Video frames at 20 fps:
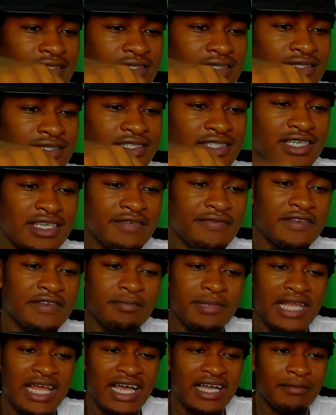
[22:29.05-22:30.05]
She even
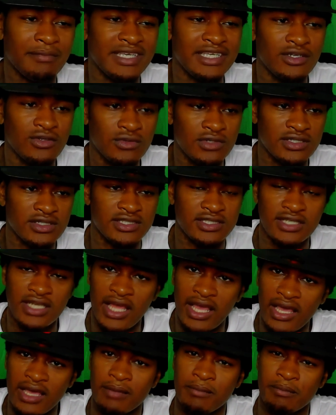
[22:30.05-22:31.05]
blocked me on the snap.